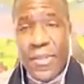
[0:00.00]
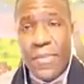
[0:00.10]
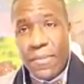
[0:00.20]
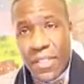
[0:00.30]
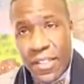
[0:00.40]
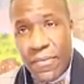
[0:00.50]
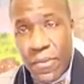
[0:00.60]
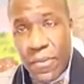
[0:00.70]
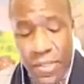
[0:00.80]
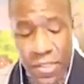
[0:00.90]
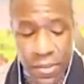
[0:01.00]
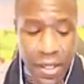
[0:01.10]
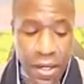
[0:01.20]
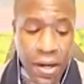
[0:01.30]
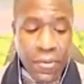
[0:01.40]
but I'm going to give you what's on my
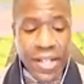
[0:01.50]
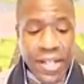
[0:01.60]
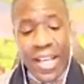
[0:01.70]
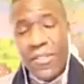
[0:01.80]
heart right now.